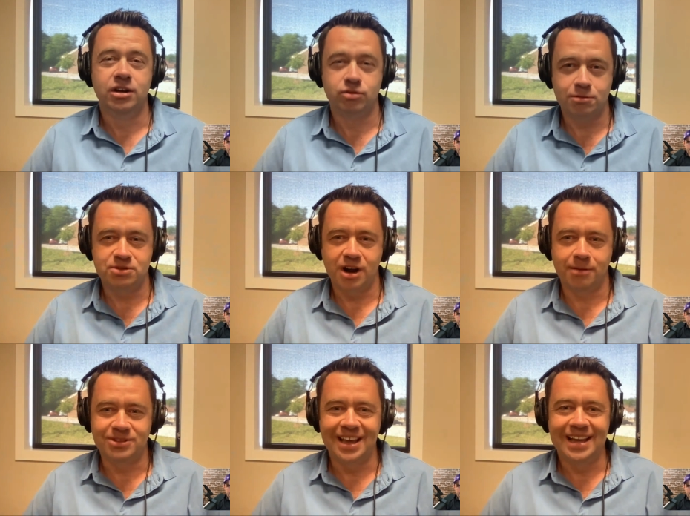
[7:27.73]

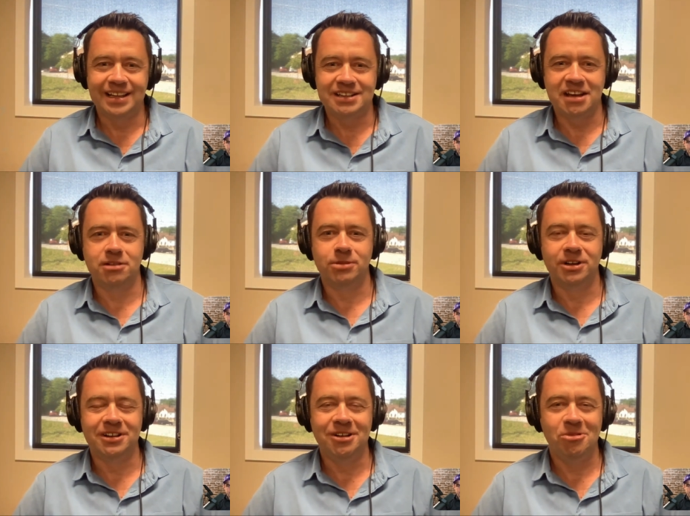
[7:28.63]
DripJobs. Tanner
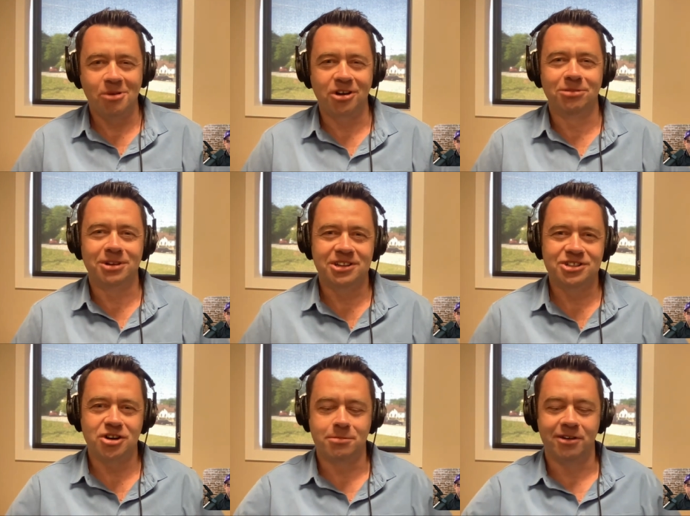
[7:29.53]
Mullen, welcome to the
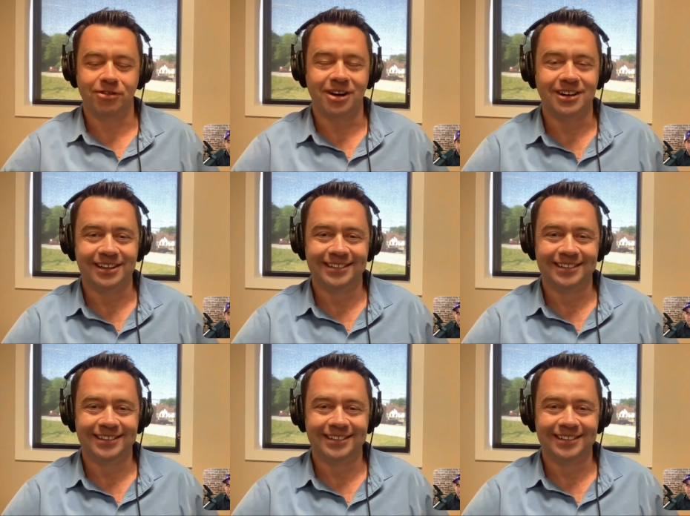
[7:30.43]
show, my friend.